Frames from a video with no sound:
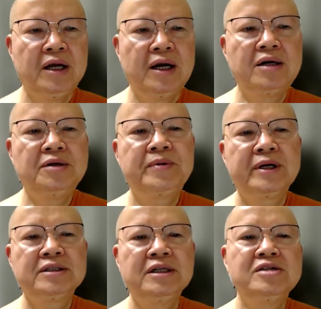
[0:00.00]
Our
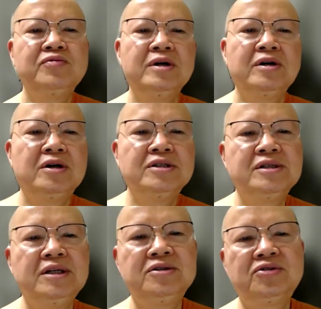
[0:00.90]
practice will
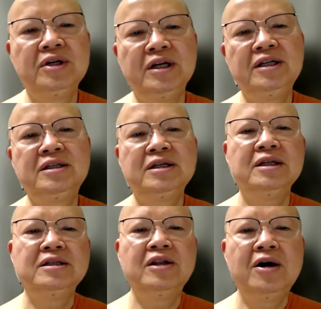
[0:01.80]
concentrate
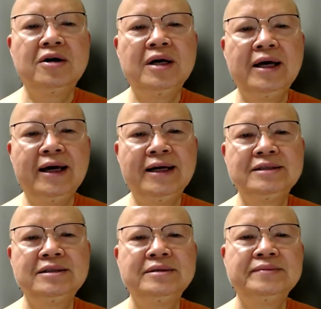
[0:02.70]
long
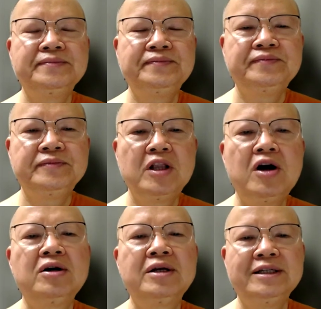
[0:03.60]
as
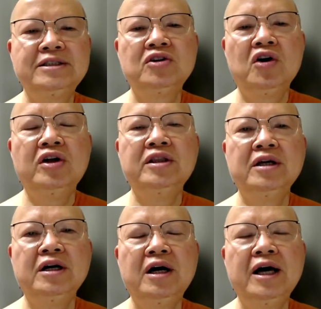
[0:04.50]
longest on
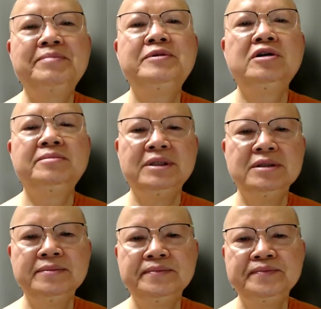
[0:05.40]
the
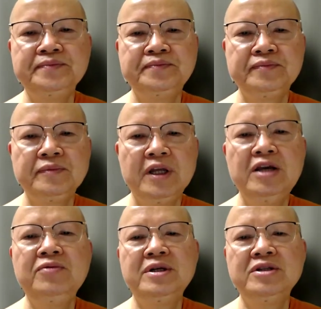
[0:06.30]
abdomen.
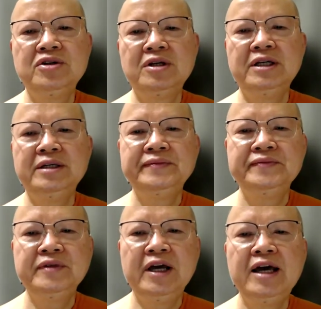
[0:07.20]
Eventually,
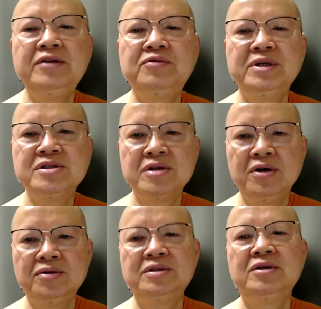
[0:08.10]
the end
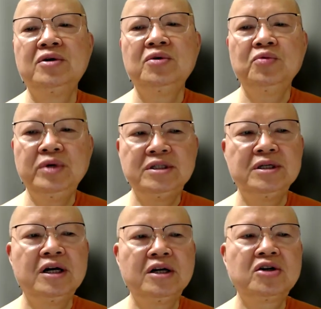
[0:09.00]
result, which
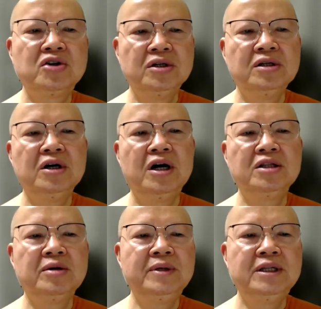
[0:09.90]
occur
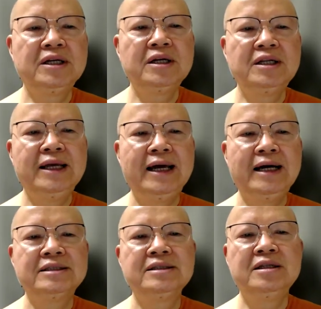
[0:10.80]
automatically
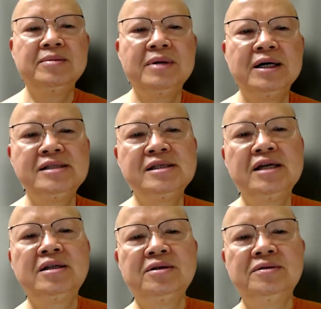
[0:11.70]
after the mind
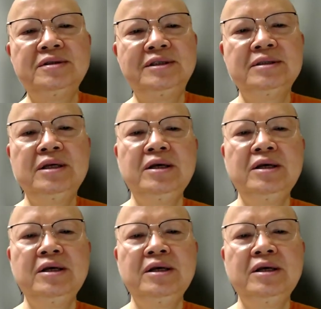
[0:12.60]
settles,